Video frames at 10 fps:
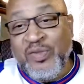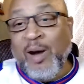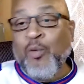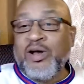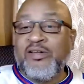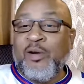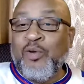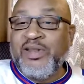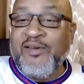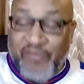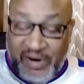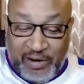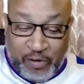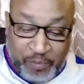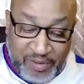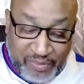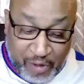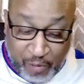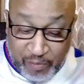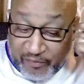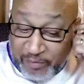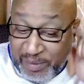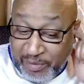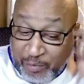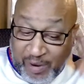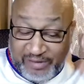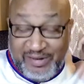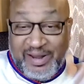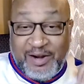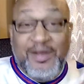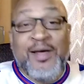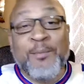I want that video to be thorough for people that watch it later.